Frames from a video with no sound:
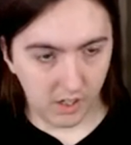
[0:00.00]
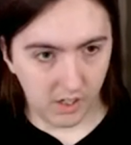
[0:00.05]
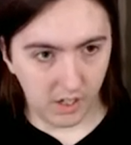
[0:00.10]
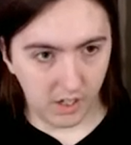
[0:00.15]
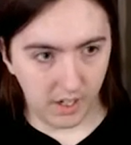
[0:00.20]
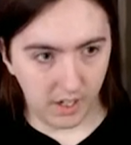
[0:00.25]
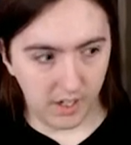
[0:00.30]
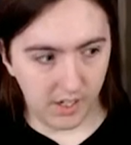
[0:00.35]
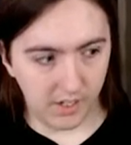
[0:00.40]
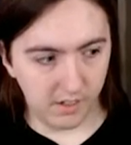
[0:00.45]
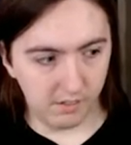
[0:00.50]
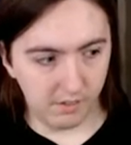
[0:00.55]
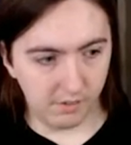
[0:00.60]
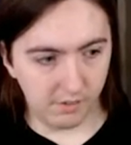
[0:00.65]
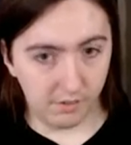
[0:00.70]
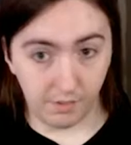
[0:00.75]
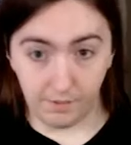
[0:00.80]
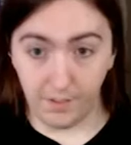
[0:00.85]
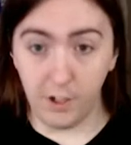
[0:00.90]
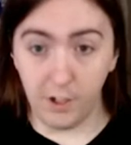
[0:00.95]
For
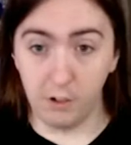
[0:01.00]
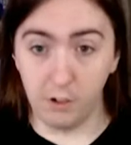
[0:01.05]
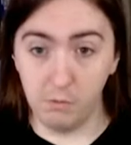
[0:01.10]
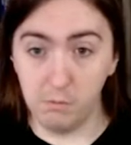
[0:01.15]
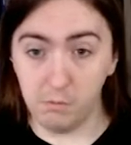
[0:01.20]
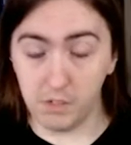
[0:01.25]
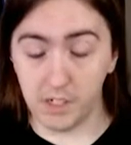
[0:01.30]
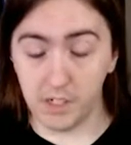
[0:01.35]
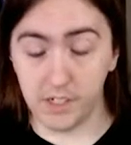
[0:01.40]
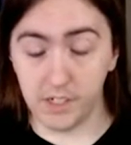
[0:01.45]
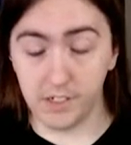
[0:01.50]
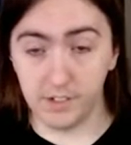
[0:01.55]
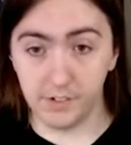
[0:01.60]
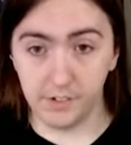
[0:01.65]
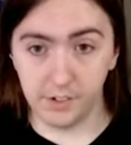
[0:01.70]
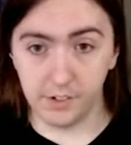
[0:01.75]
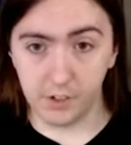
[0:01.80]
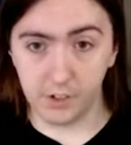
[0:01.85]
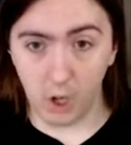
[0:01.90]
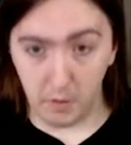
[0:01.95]
film
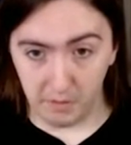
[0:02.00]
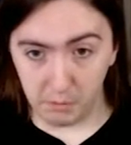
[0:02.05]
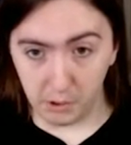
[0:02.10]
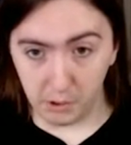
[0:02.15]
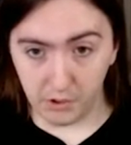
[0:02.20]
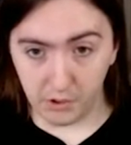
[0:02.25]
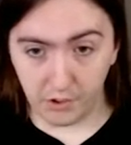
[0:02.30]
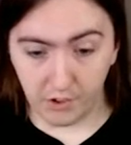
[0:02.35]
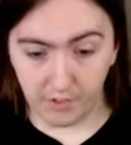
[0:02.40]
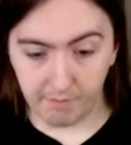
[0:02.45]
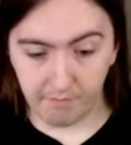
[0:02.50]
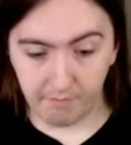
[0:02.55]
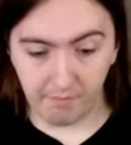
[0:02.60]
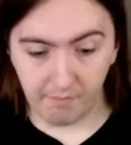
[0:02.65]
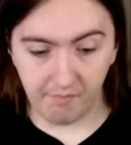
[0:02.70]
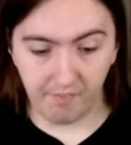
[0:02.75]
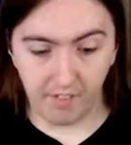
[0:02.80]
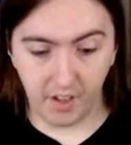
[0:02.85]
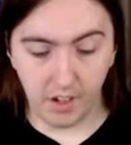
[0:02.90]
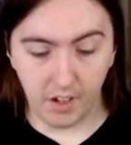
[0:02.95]
and comic books,
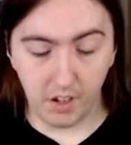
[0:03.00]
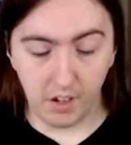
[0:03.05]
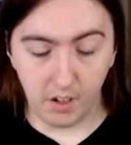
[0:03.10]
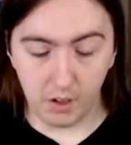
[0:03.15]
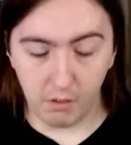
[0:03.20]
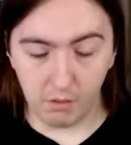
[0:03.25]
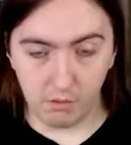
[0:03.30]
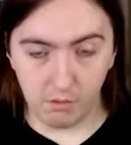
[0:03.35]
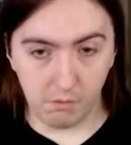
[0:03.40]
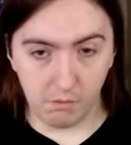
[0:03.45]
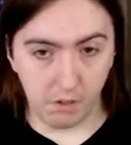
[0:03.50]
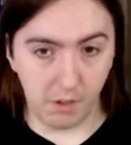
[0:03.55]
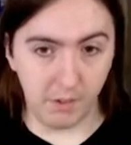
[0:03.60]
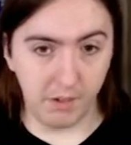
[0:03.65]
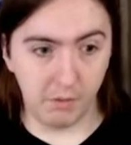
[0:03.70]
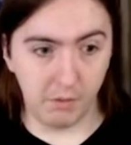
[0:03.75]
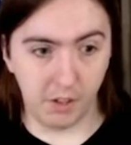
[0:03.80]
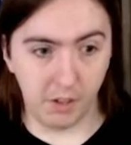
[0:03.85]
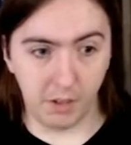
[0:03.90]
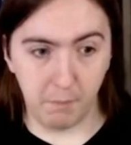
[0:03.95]
I mean,
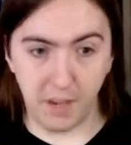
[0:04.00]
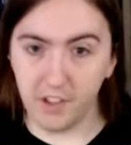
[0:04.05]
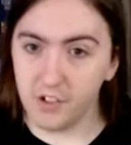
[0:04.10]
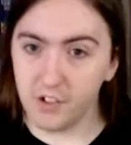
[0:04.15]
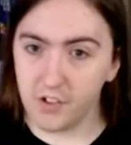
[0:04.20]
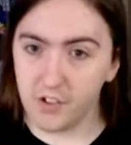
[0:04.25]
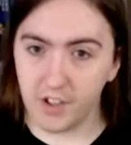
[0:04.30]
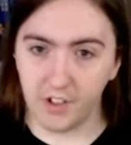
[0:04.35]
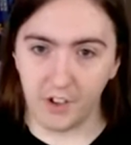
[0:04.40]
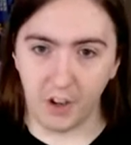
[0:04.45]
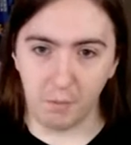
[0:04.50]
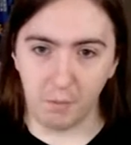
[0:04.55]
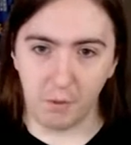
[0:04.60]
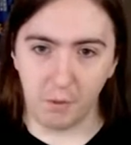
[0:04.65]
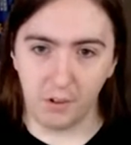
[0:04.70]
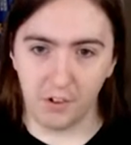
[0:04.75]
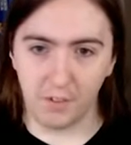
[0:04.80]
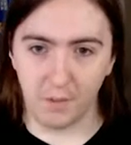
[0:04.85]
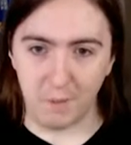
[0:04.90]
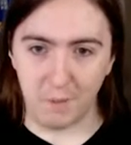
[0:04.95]
one of the best
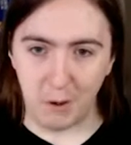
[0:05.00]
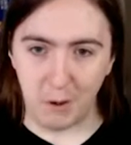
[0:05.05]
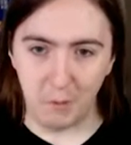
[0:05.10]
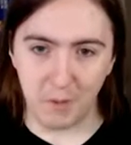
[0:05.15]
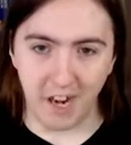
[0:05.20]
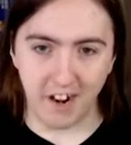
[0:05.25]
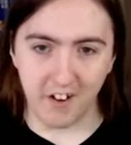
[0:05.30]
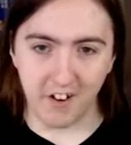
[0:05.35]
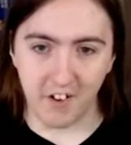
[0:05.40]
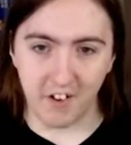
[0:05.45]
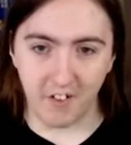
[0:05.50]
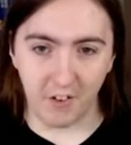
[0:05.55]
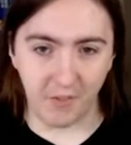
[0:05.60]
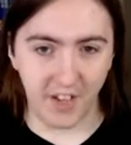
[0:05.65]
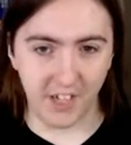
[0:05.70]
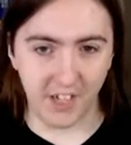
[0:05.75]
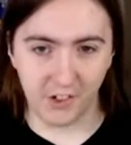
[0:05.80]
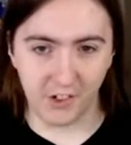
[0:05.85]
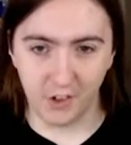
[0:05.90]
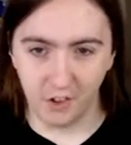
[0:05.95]
examples of a pulp character is
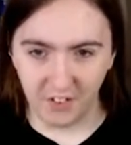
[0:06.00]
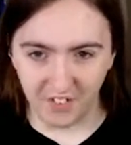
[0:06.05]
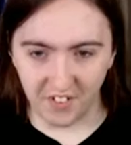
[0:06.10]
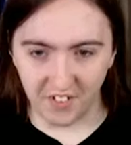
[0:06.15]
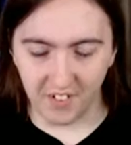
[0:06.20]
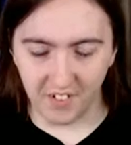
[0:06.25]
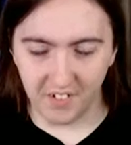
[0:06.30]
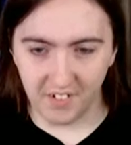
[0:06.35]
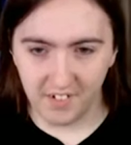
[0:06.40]
Flash Gordon.